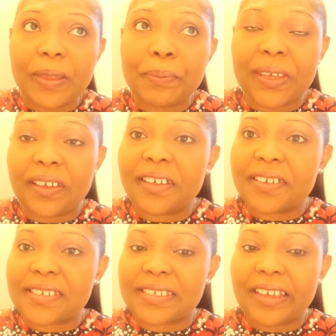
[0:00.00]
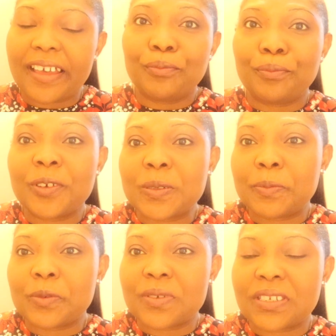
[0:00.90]
Because most
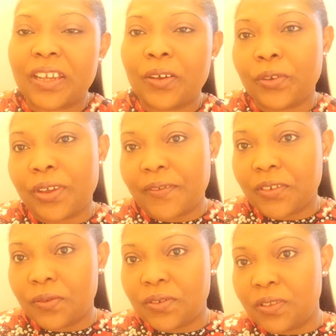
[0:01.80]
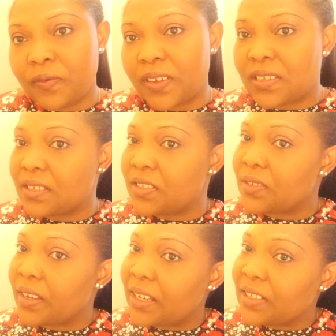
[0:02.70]
people will say, oh, you have to go to university
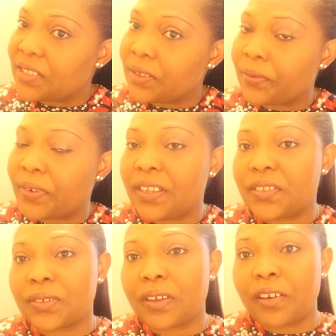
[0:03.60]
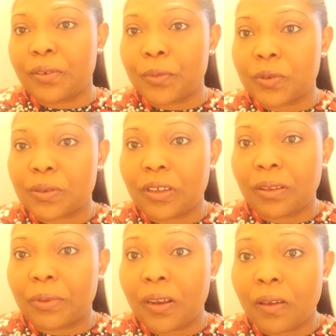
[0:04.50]
to earn a degree, to earn a
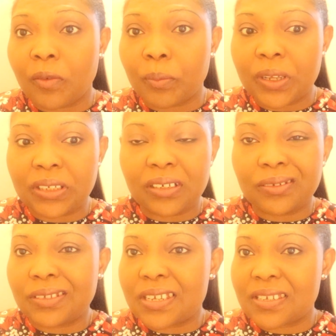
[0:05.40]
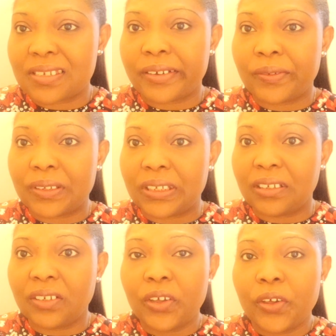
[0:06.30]
lot of money. Not
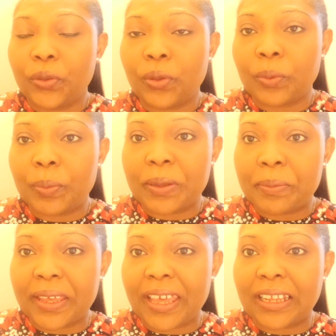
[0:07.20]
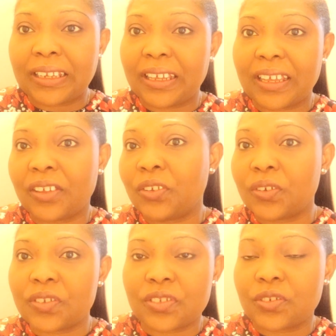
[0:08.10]
necessarily. You can be a mechanic and you
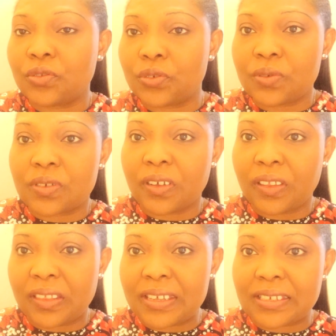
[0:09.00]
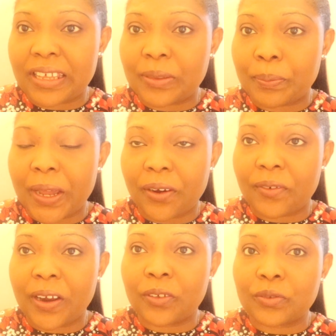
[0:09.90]
can still do certain things at the
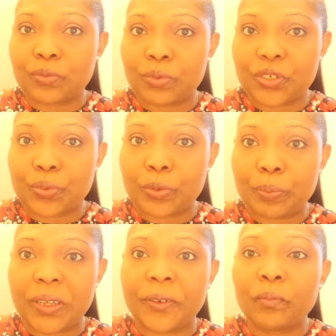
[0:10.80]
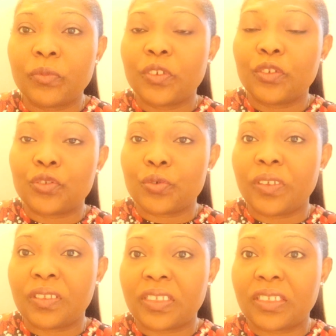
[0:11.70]
background, which will be
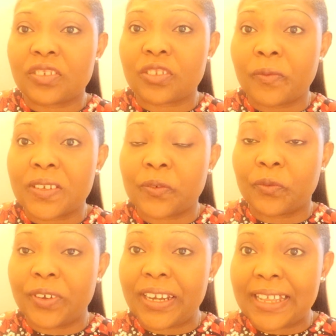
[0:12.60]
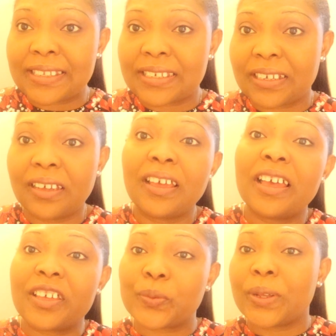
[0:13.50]
doing stuff as a freelancer
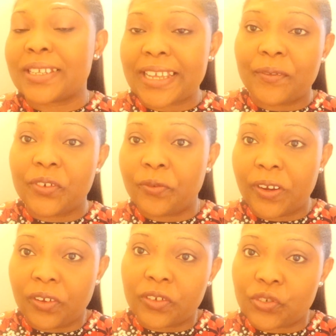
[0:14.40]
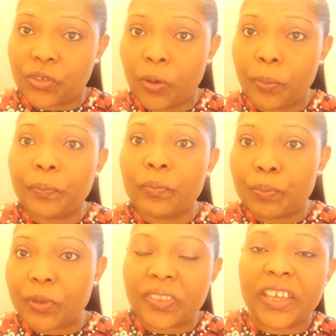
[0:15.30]
as well as having a regular job.
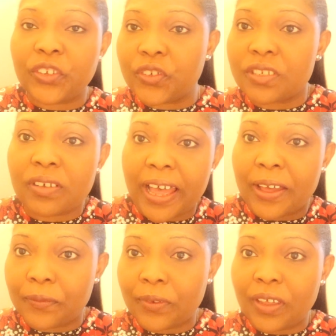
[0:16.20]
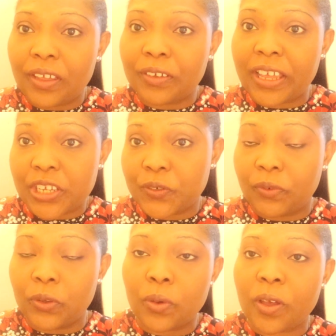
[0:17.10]
But then you still have cash
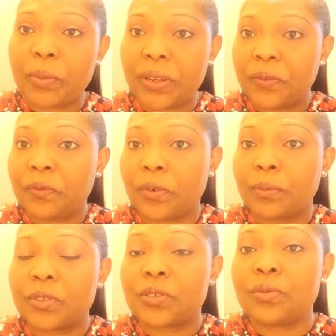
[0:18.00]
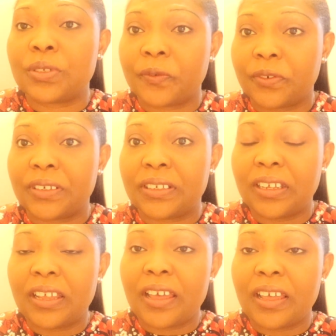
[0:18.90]
flow coming in from 2 different
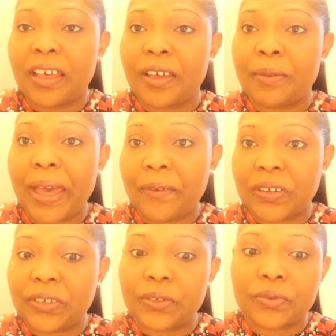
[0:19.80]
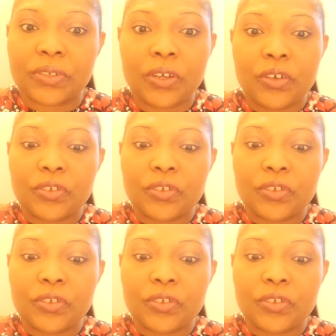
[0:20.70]
avenues.